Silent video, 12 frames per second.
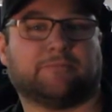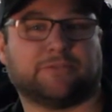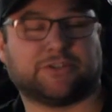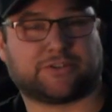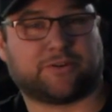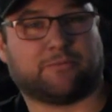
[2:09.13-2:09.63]
You
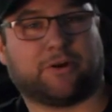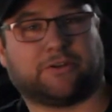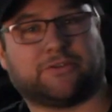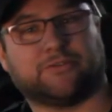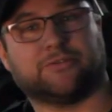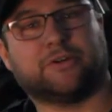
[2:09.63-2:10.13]
just don't
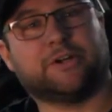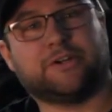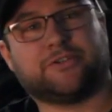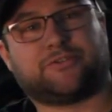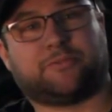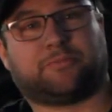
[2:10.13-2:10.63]
want to
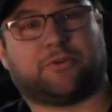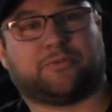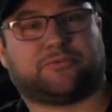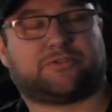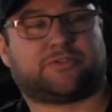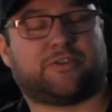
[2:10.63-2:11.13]
strip
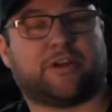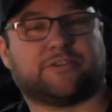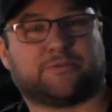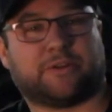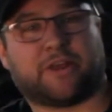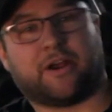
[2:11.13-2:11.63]
those
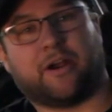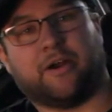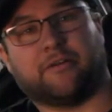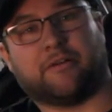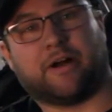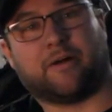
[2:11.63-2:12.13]
threads where they
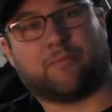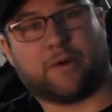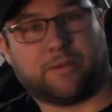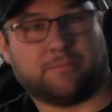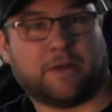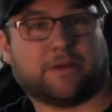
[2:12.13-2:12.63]
are
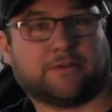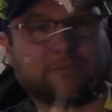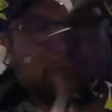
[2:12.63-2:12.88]
white metal.